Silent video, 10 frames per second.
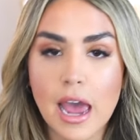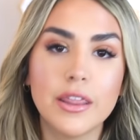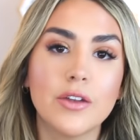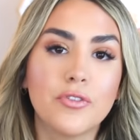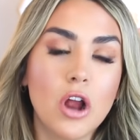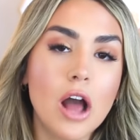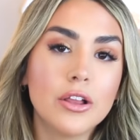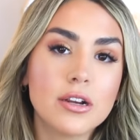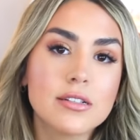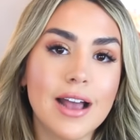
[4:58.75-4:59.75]
And then for
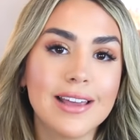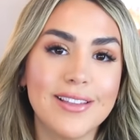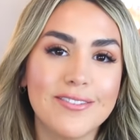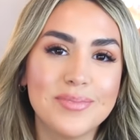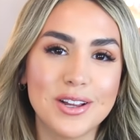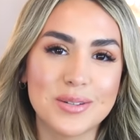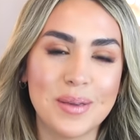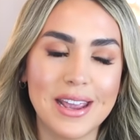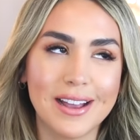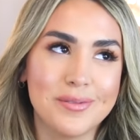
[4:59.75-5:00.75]
colors, I love blush
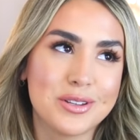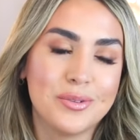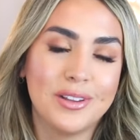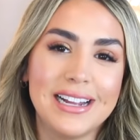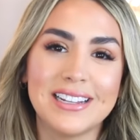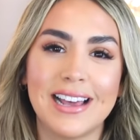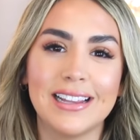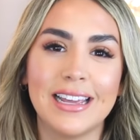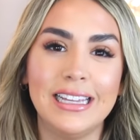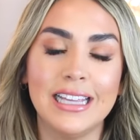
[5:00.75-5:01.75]
pink. I'm just into
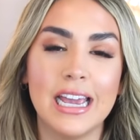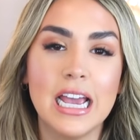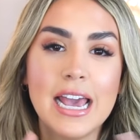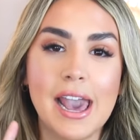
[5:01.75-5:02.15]
that lately.